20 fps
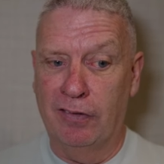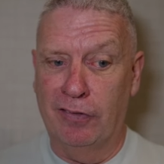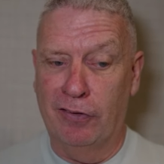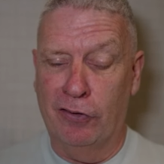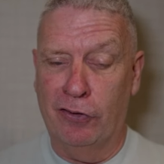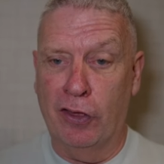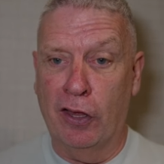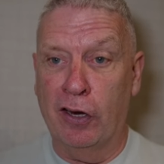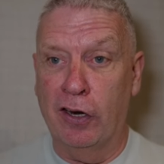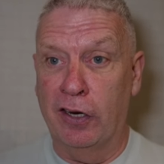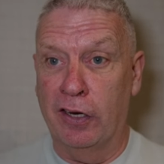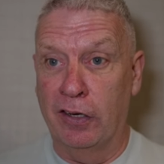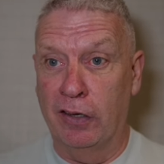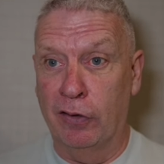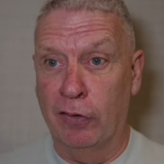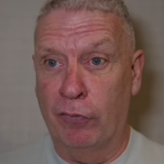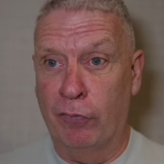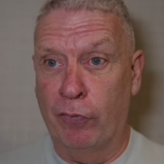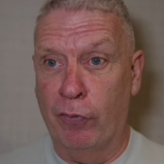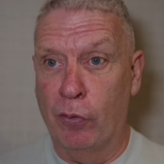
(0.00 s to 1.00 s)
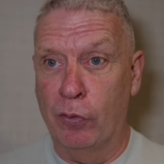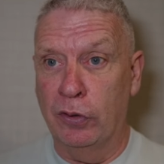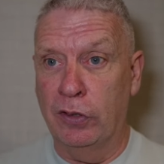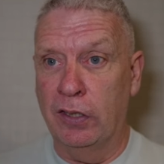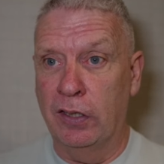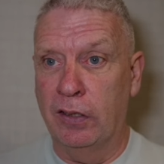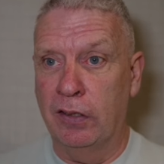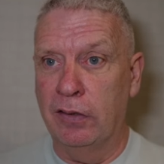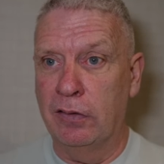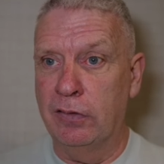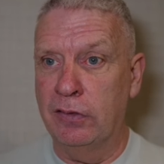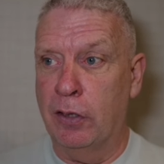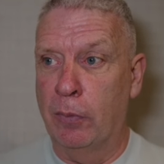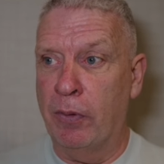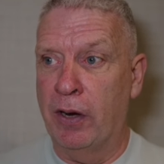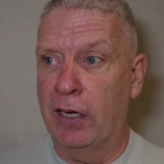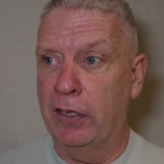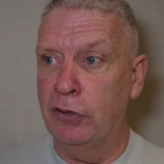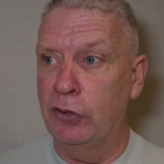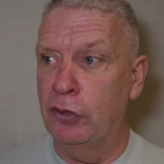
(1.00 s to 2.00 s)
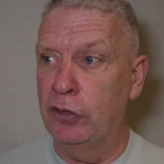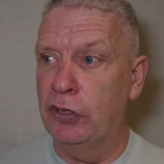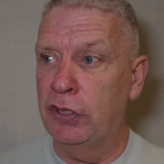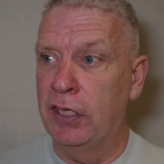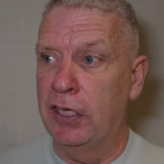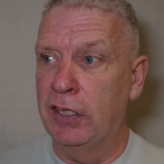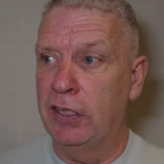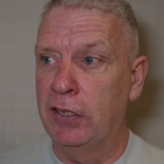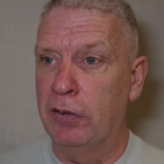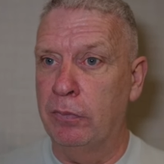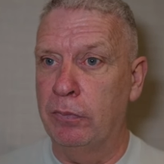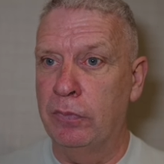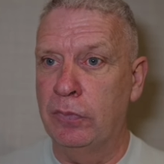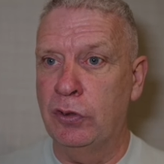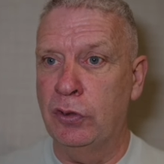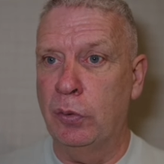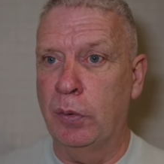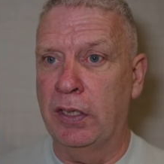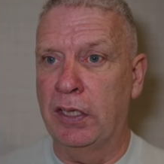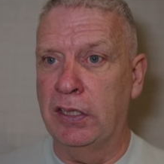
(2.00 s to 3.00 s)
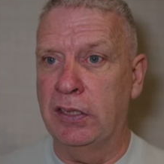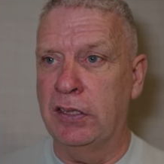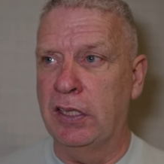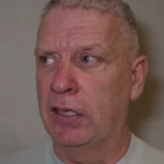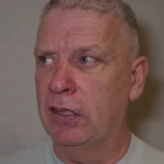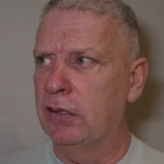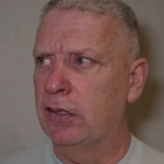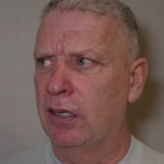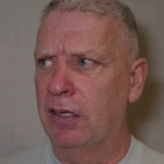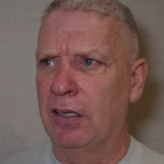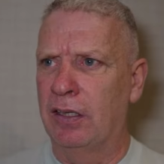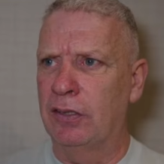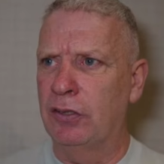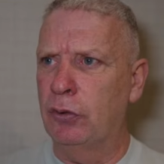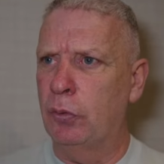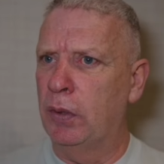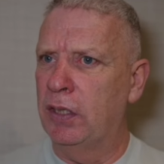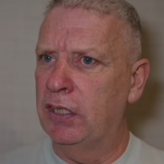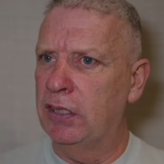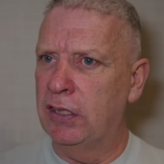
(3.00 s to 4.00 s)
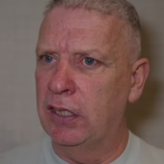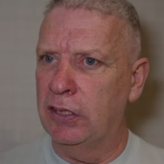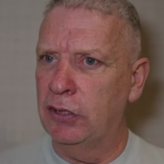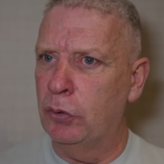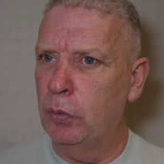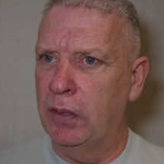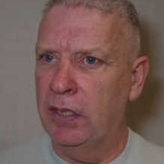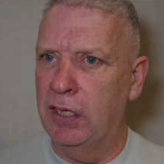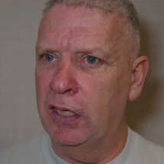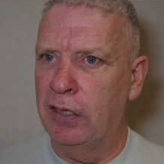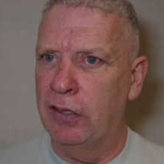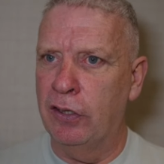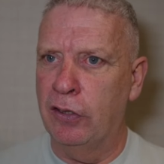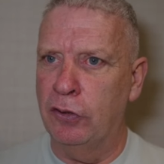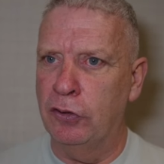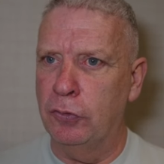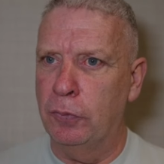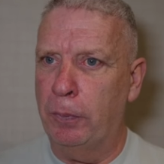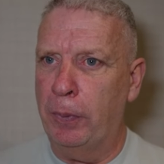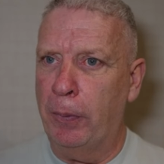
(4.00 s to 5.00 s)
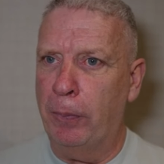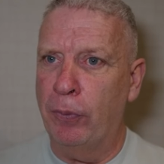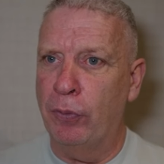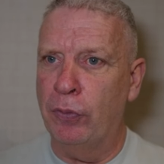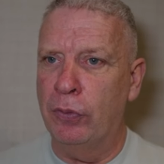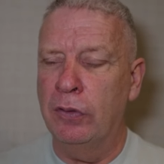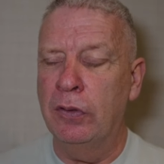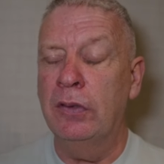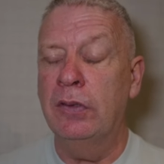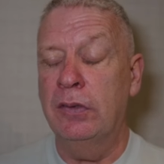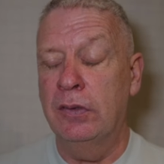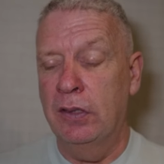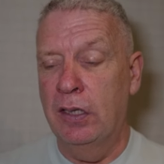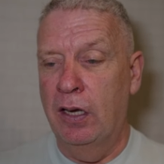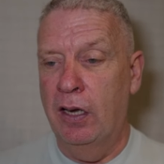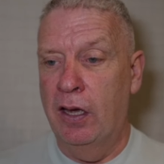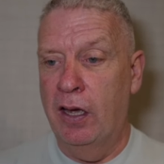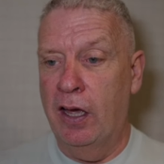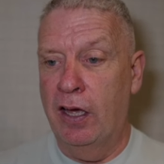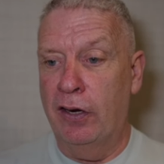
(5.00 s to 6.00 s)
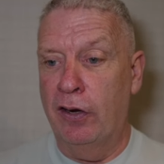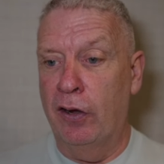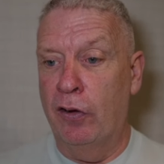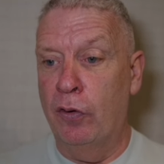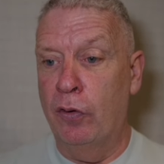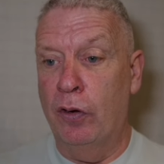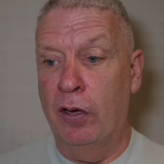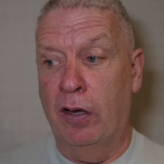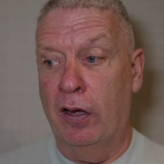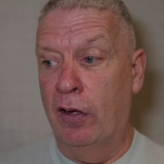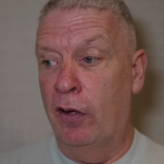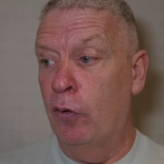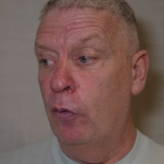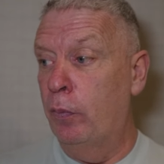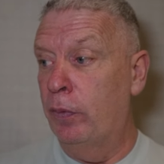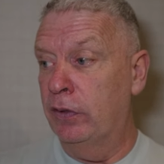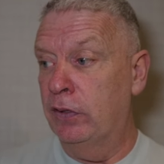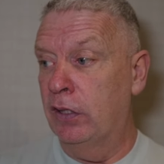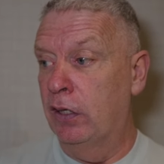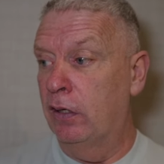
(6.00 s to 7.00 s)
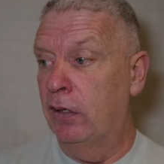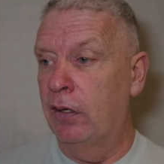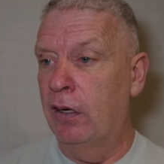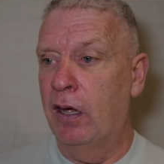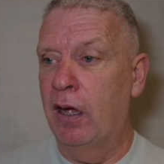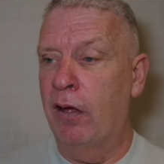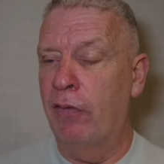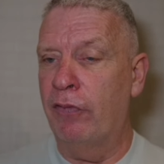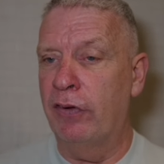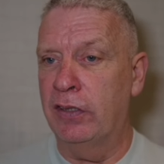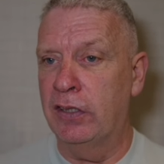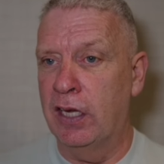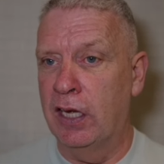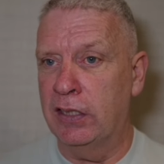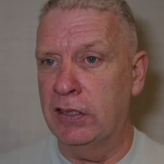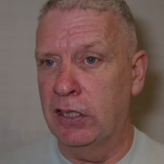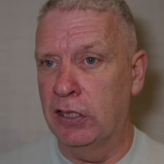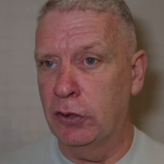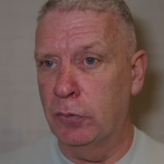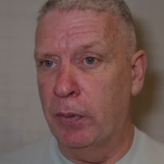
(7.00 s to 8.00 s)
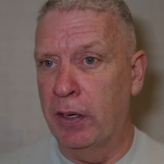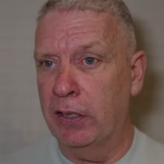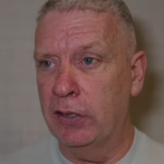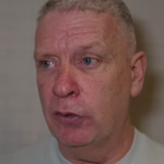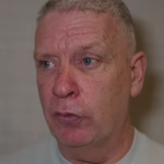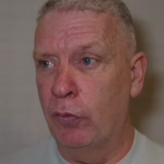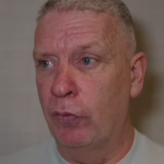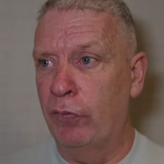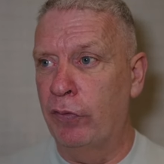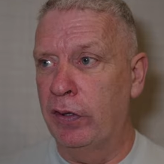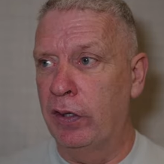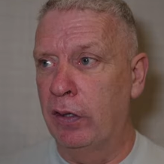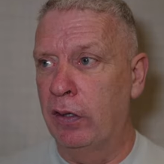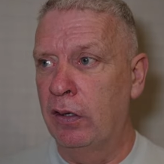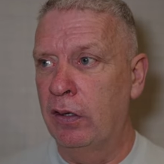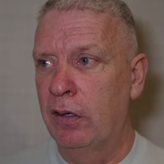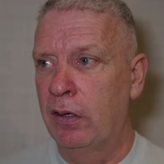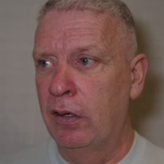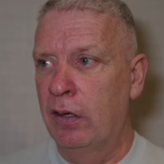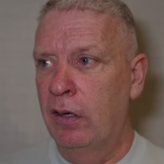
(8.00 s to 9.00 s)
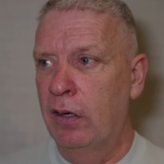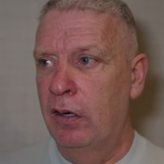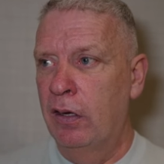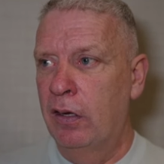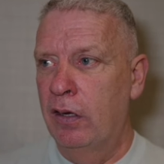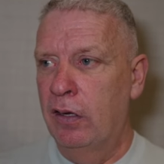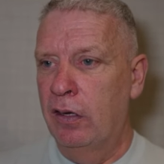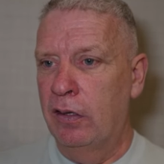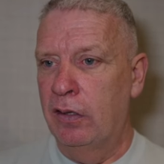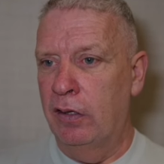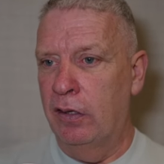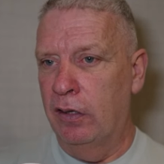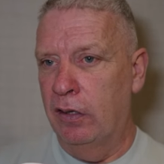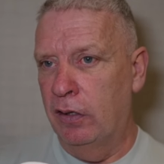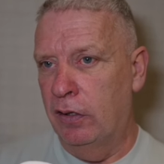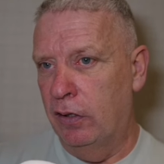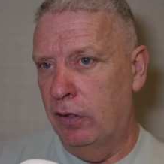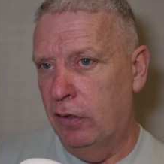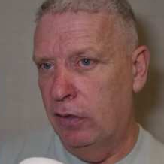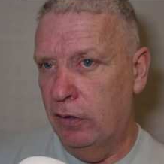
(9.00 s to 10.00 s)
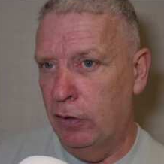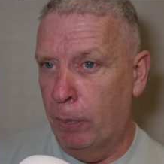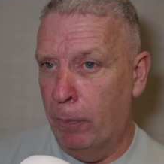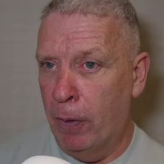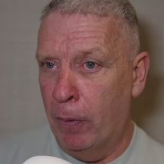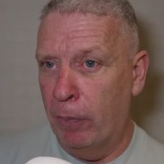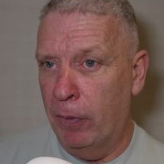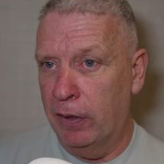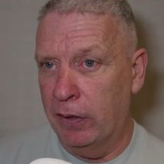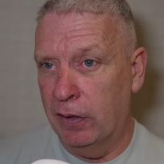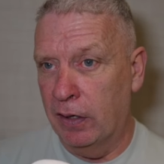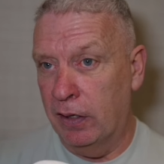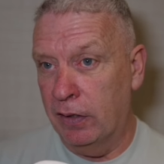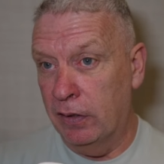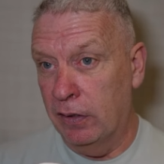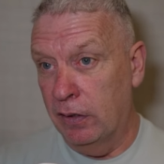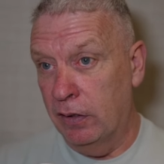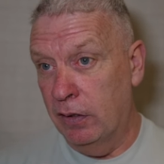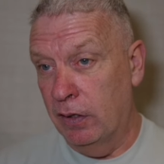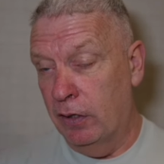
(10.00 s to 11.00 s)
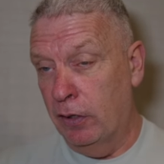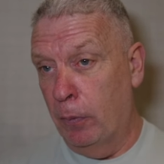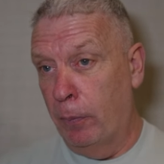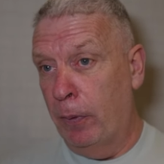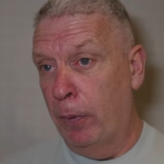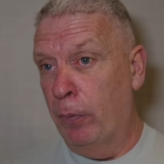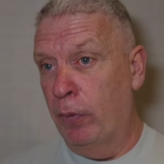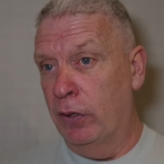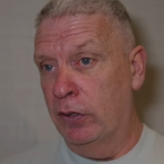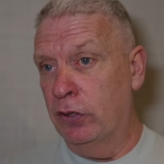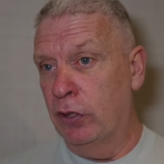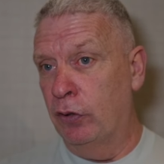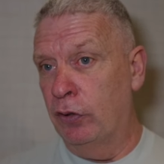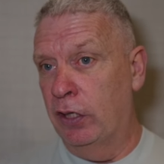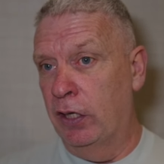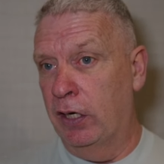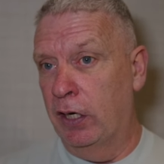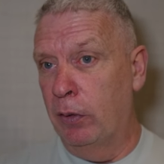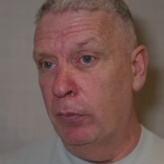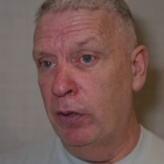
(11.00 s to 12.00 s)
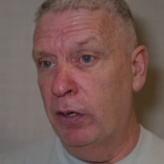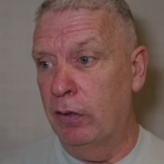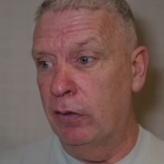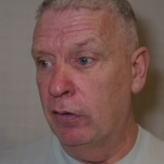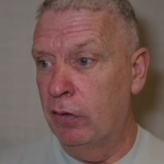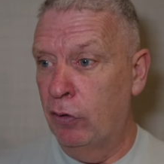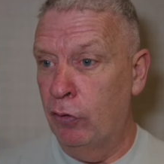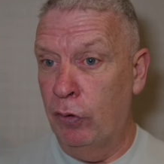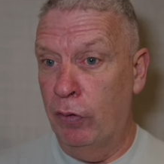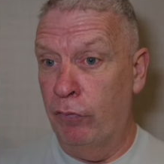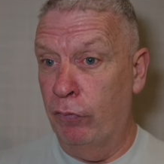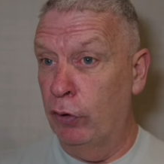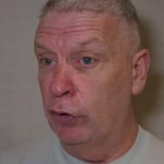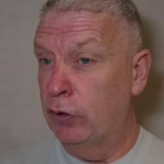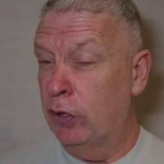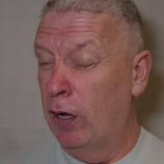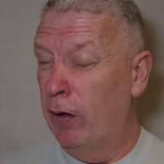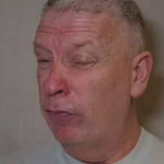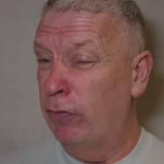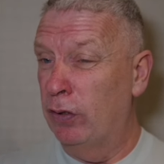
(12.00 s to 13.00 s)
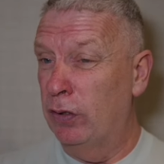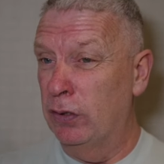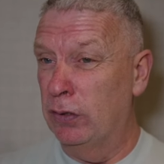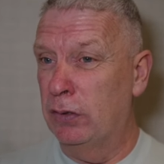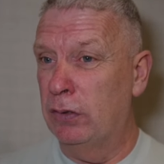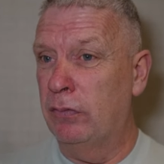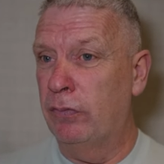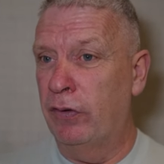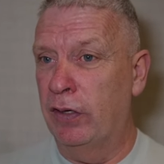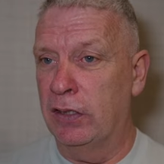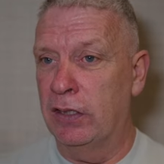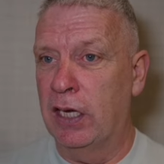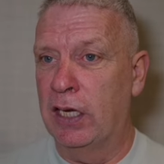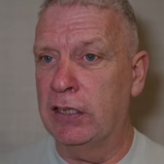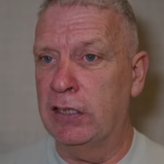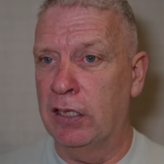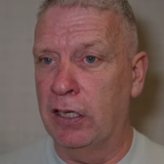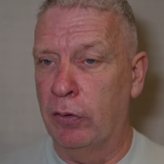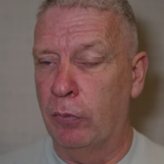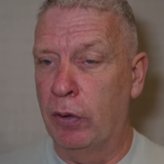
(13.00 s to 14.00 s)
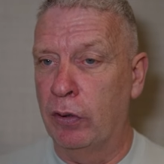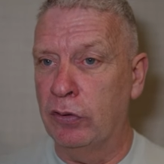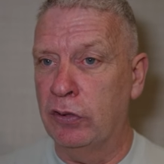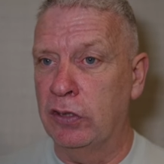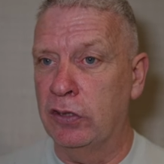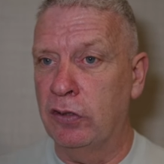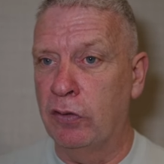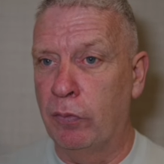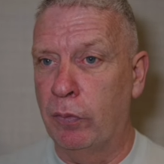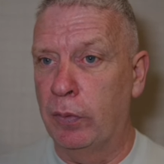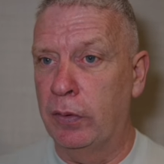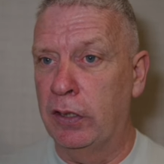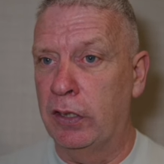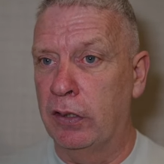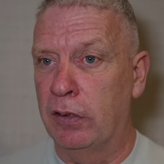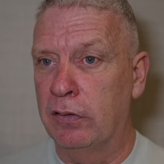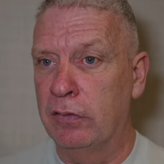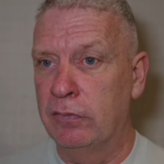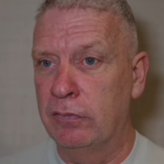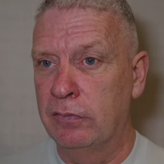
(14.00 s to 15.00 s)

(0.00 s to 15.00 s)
Thoroughly looking forward to it. It's a brand new stadium, 28,000 people, and I hope it's a fantastic spectacle for the public and the people of Saudi Arabia, who have looked after us fantastically well since we've been here.